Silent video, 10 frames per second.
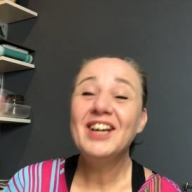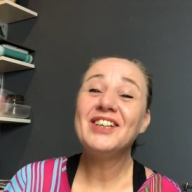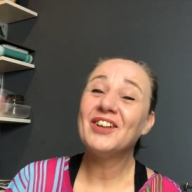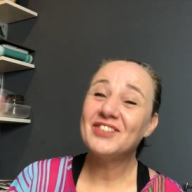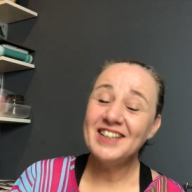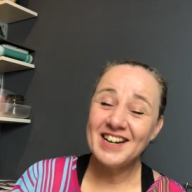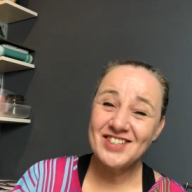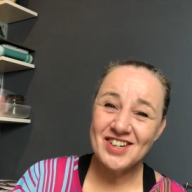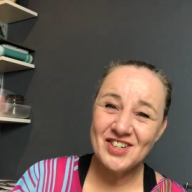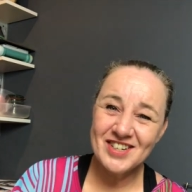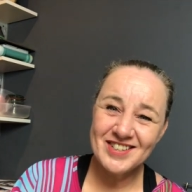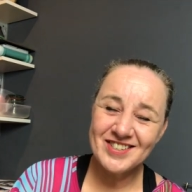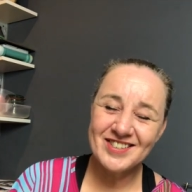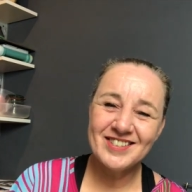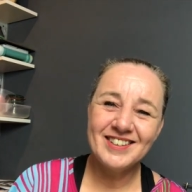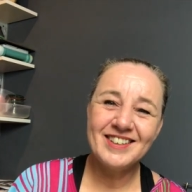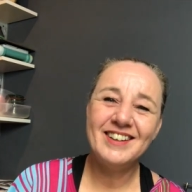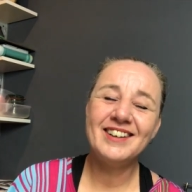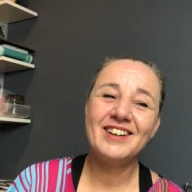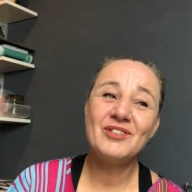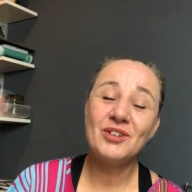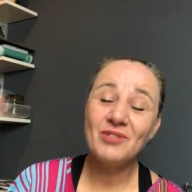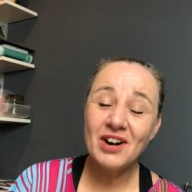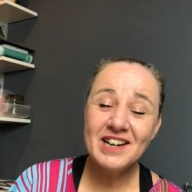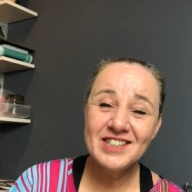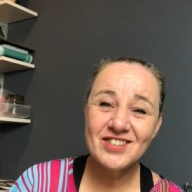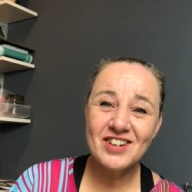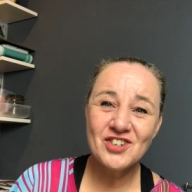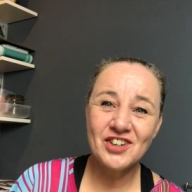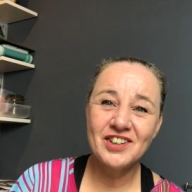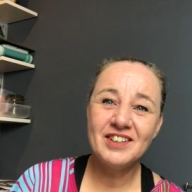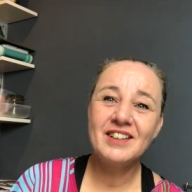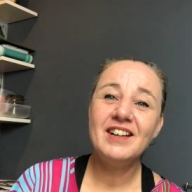Jantina Stitches, the Rocking Stitcher,